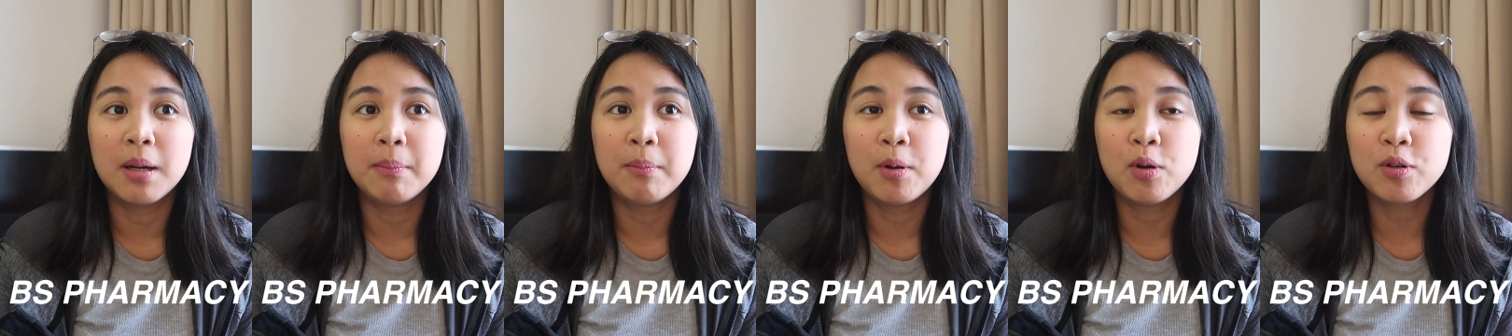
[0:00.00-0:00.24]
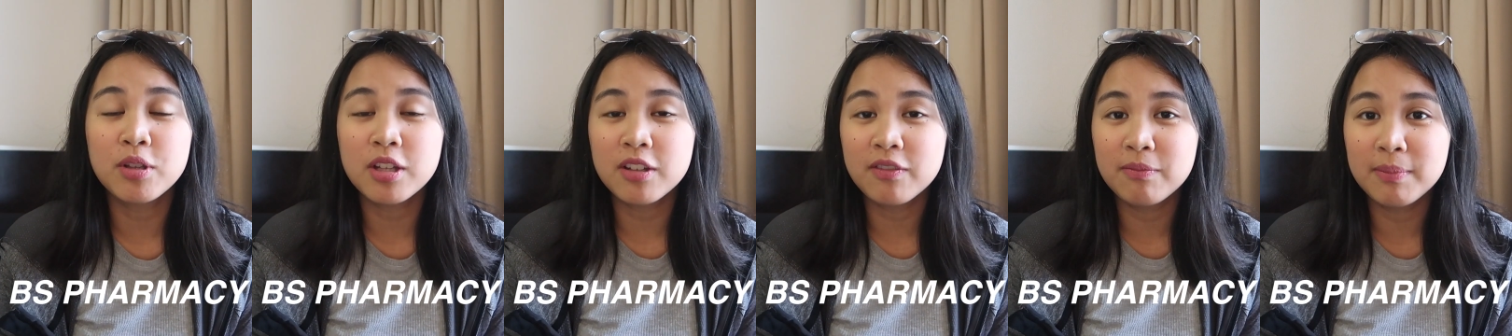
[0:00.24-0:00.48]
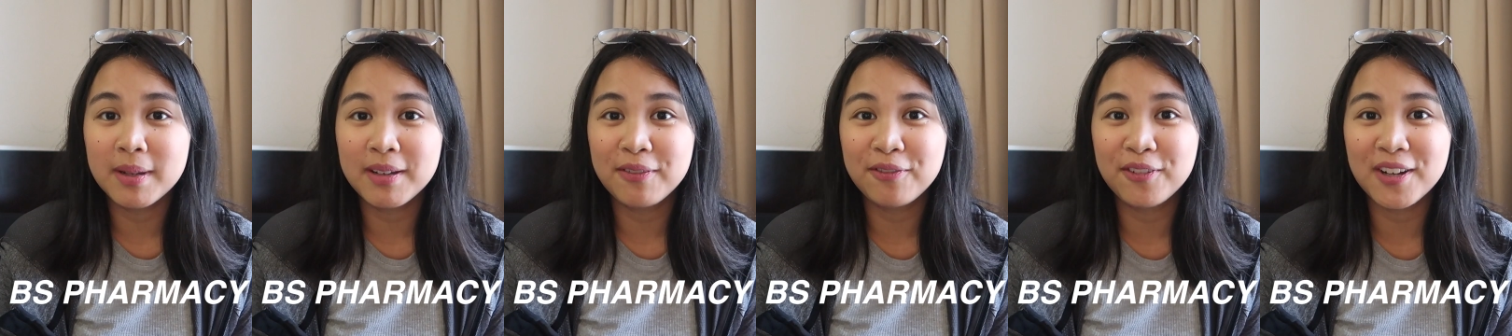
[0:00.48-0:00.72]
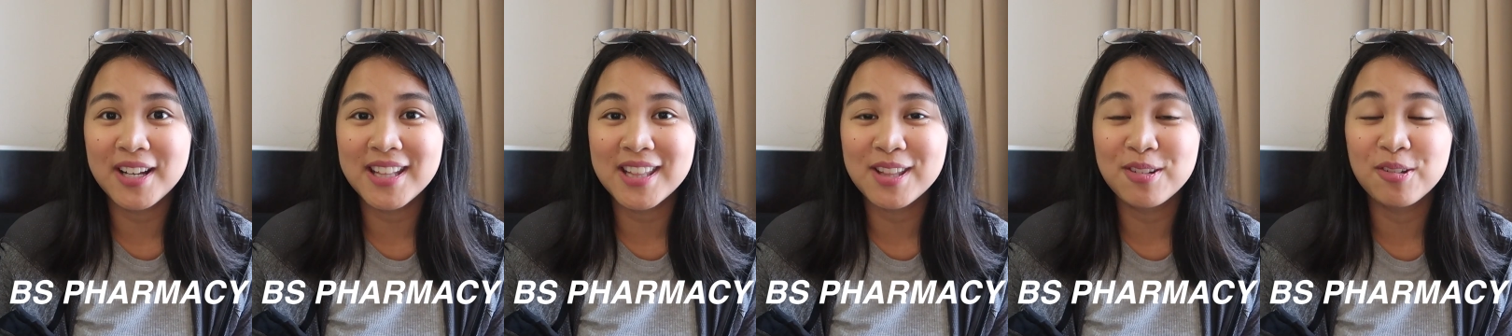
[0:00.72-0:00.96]
most of my
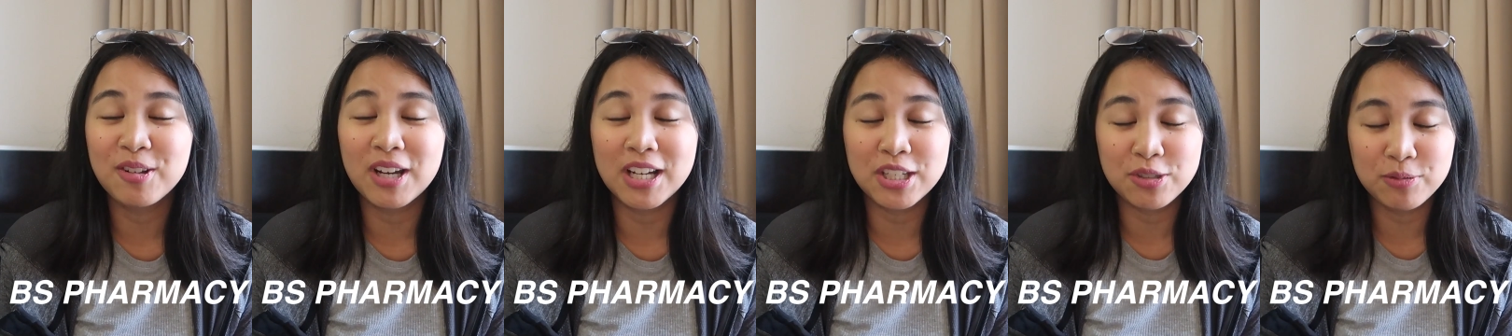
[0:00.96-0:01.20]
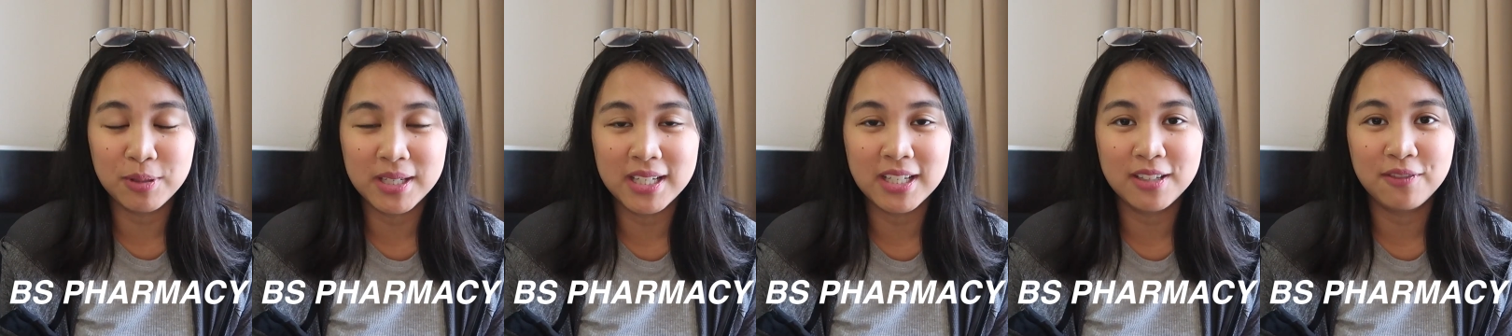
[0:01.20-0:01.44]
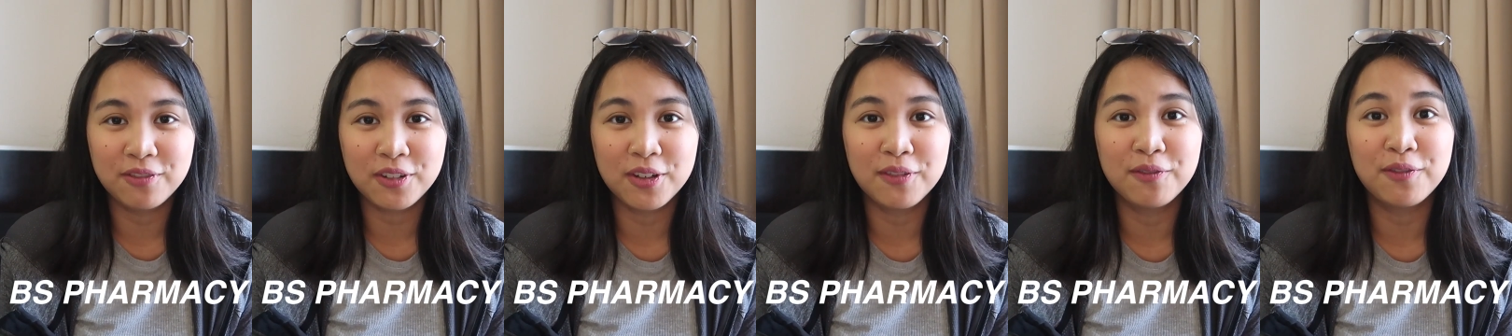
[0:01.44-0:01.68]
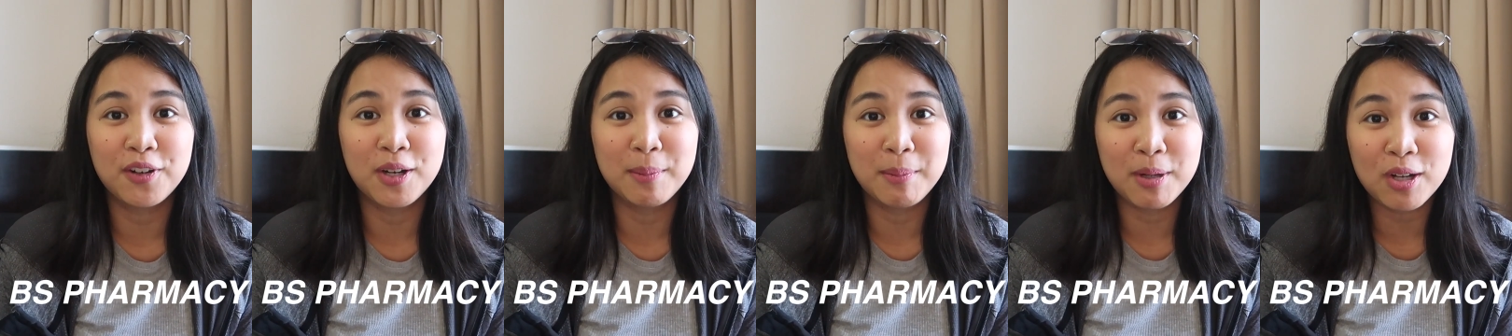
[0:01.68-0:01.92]
friends who graduated
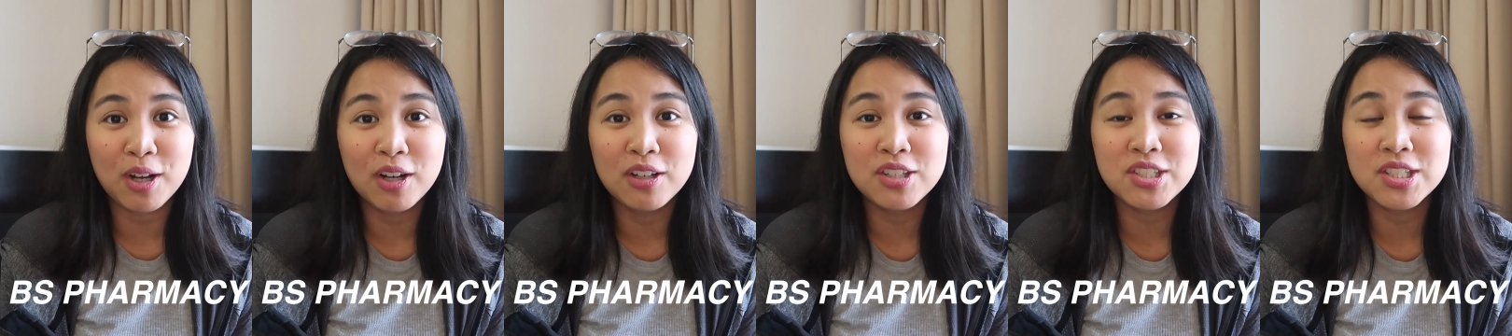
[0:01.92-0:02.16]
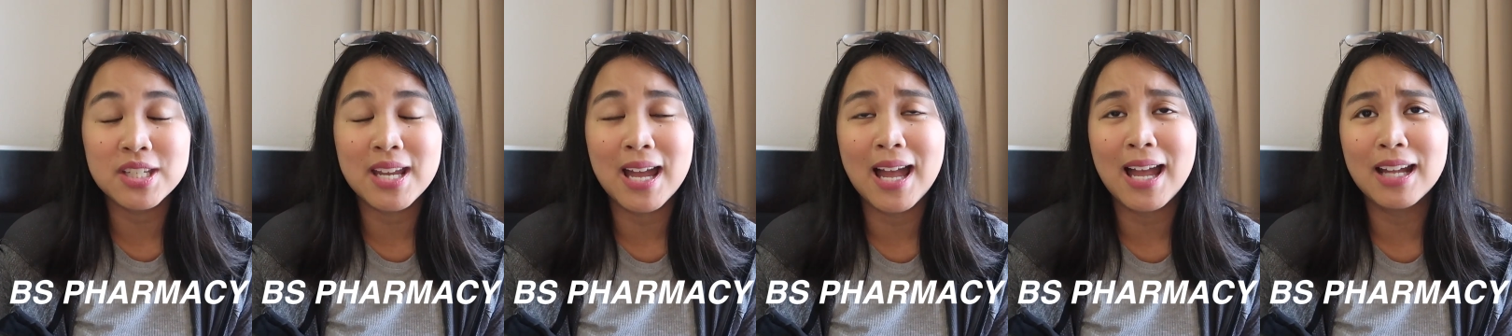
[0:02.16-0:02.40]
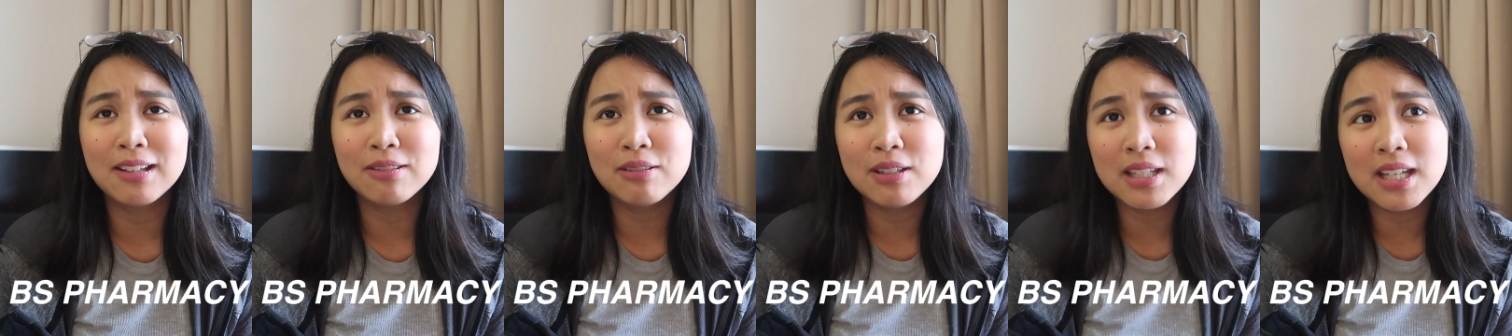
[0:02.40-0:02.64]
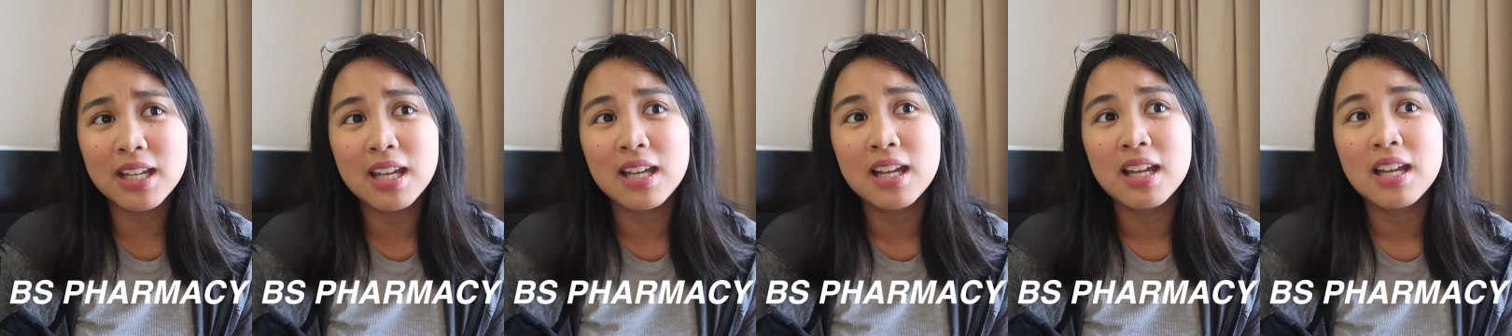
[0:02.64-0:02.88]
from pharmacology
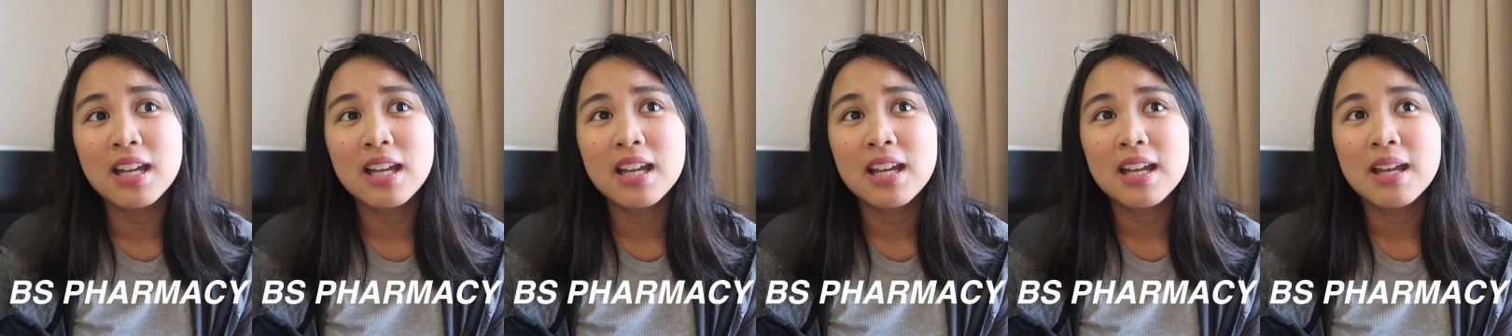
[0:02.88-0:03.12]
actually